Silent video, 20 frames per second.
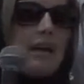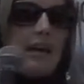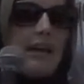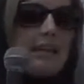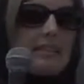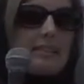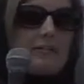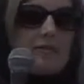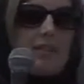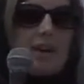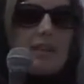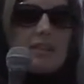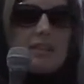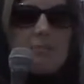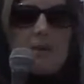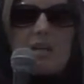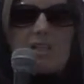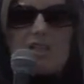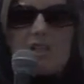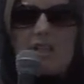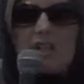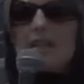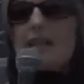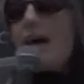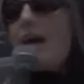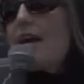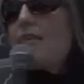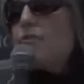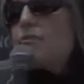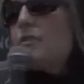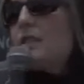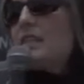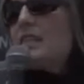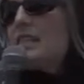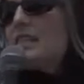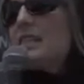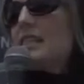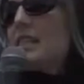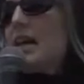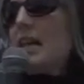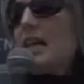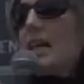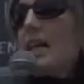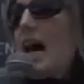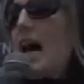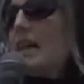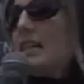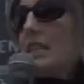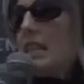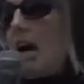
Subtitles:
Its first mission in life was to study a